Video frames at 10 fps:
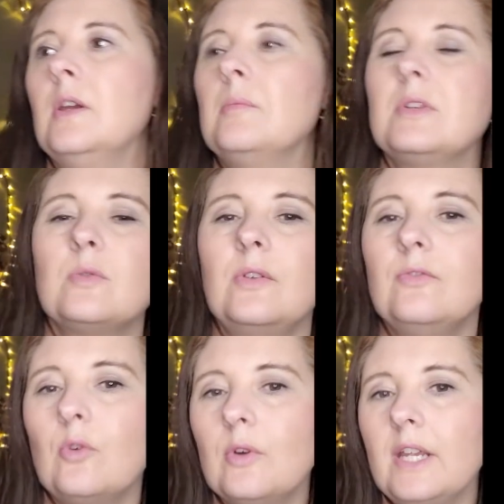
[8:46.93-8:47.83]
between
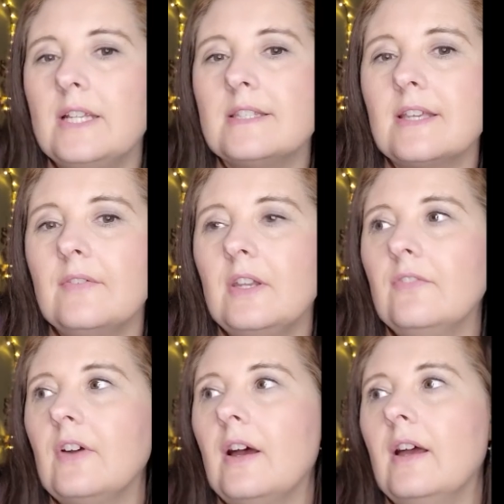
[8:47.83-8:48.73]
40 and
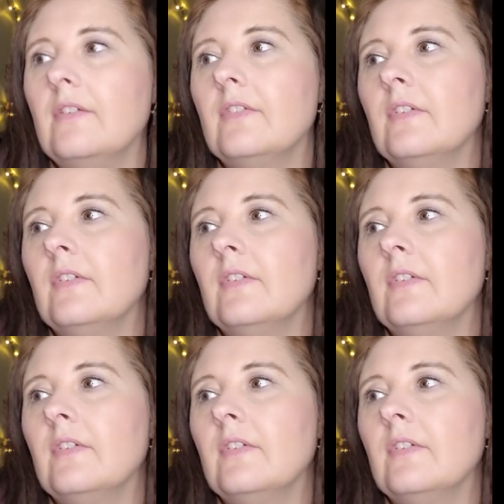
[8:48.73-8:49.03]
75.